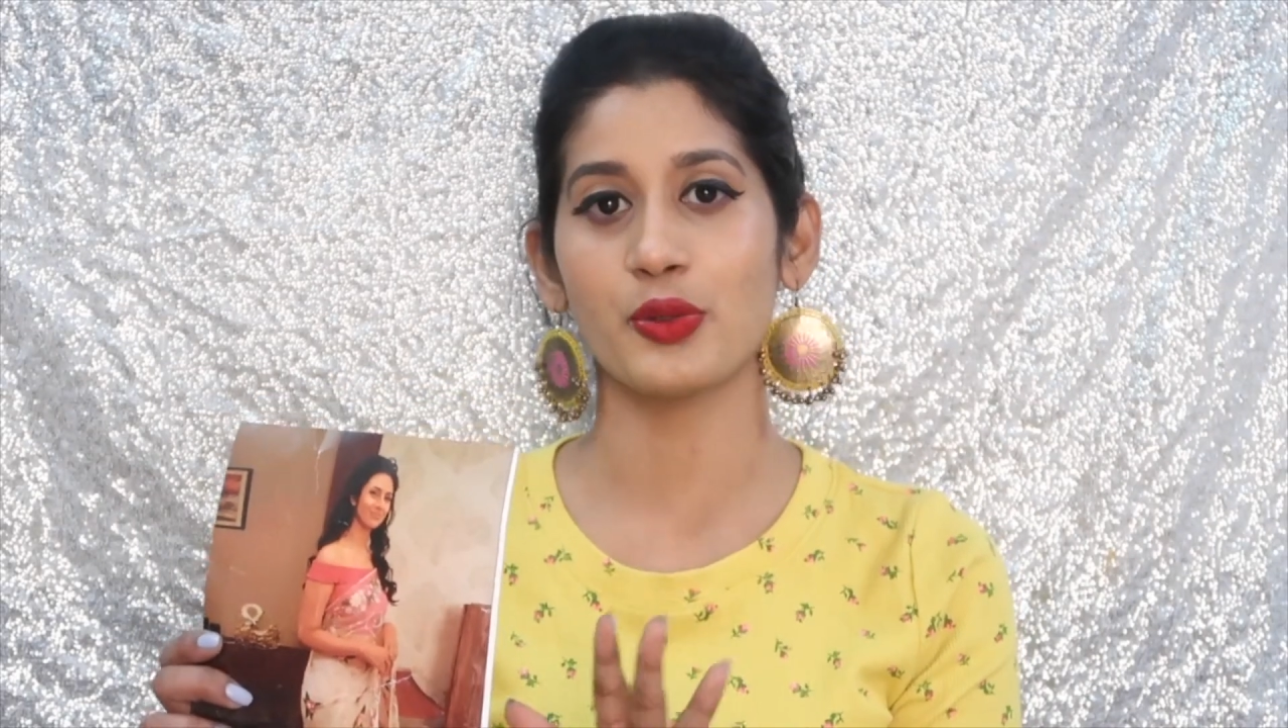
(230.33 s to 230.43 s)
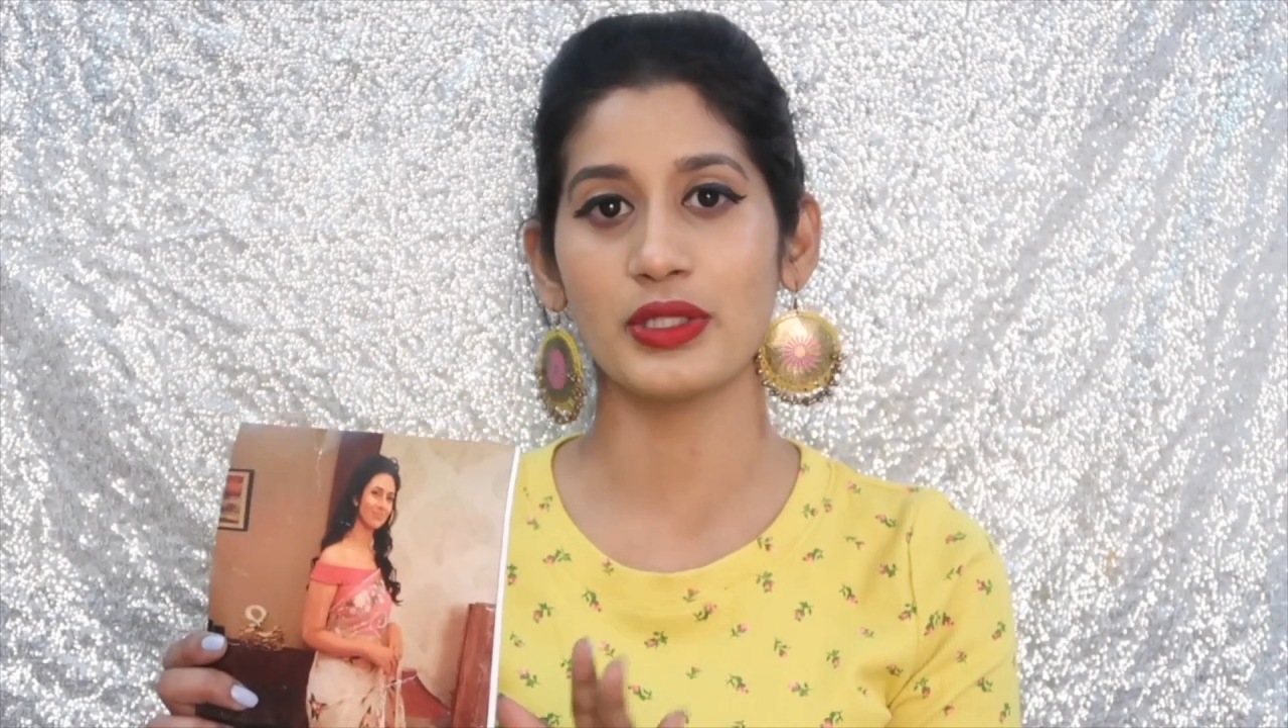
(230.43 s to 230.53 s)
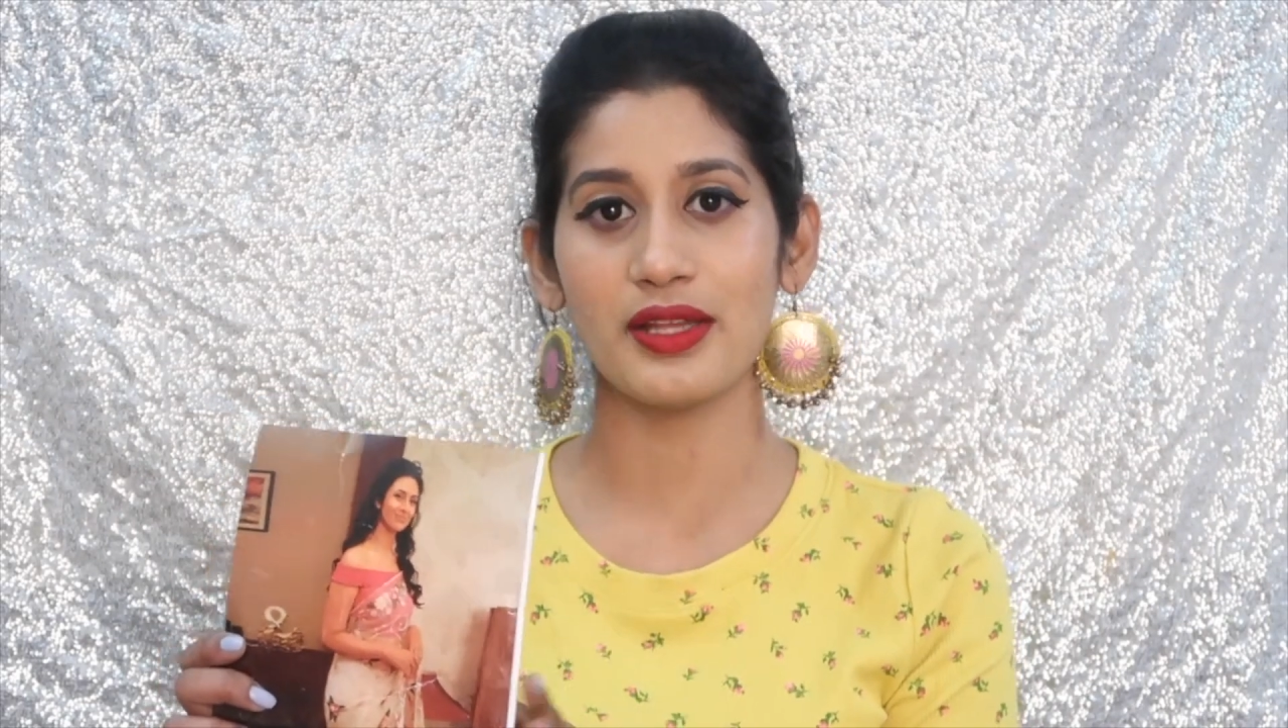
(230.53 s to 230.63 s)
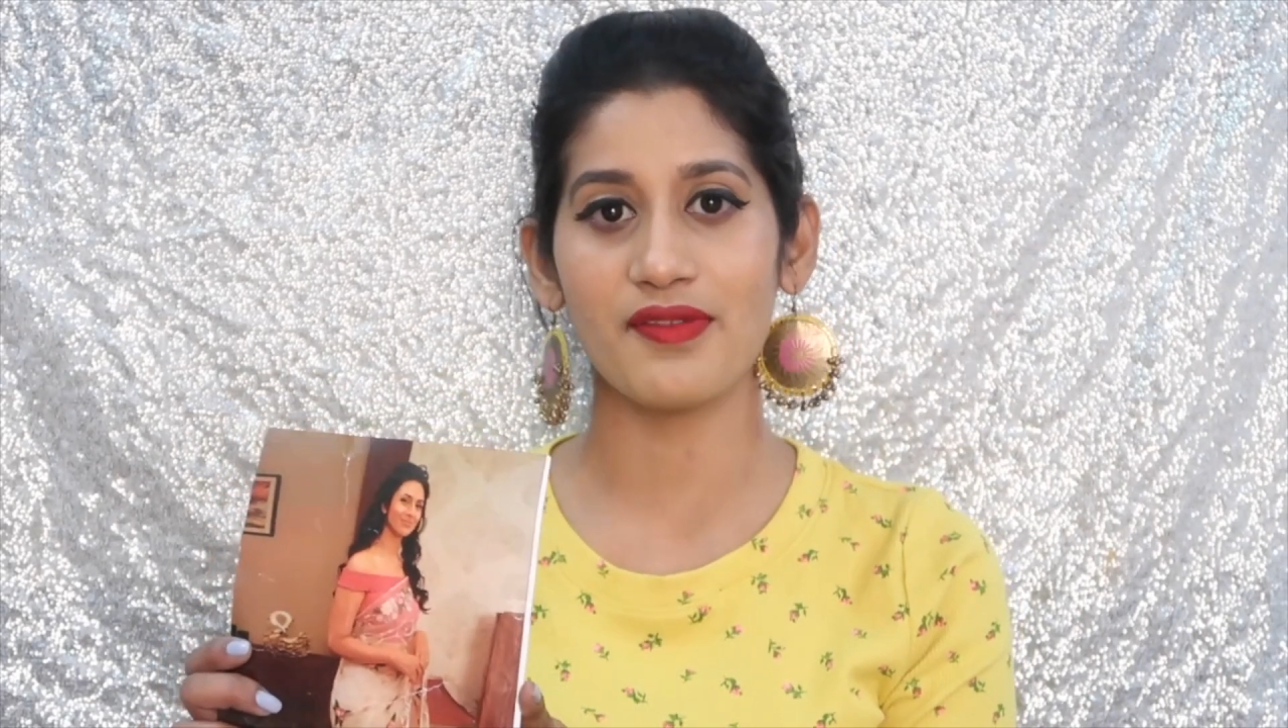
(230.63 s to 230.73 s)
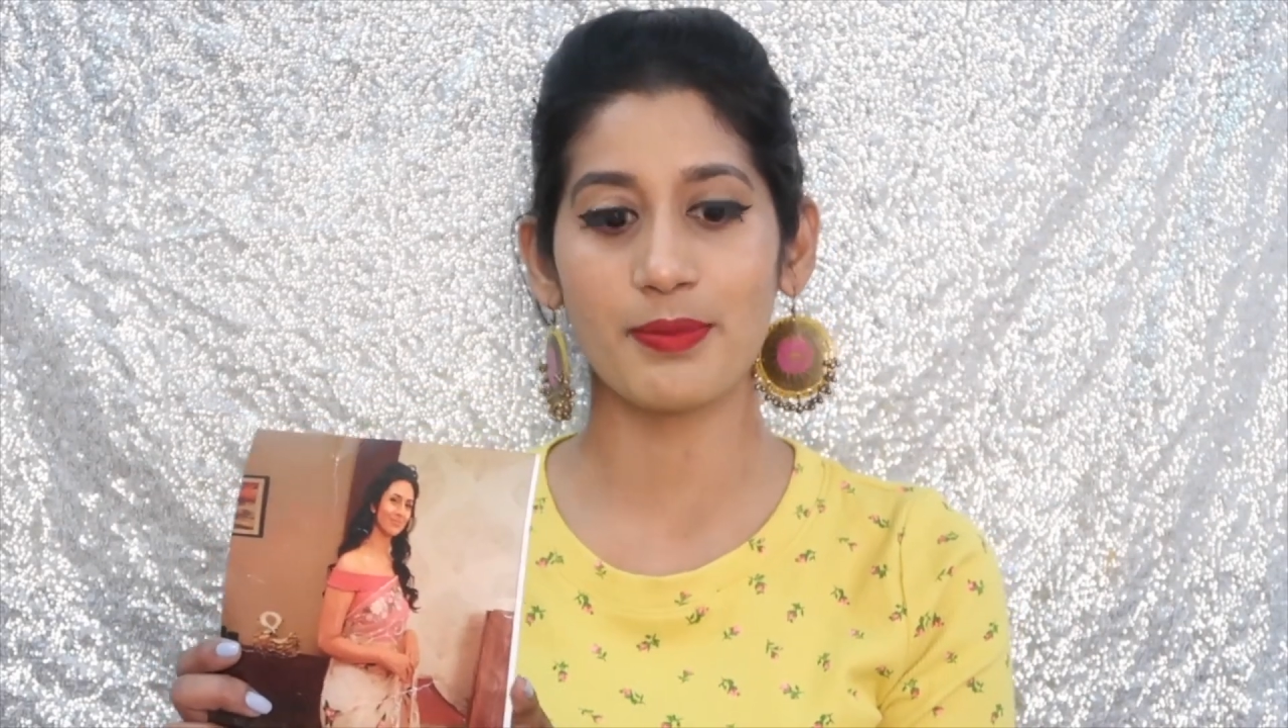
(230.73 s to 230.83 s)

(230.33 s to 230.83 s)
shown in their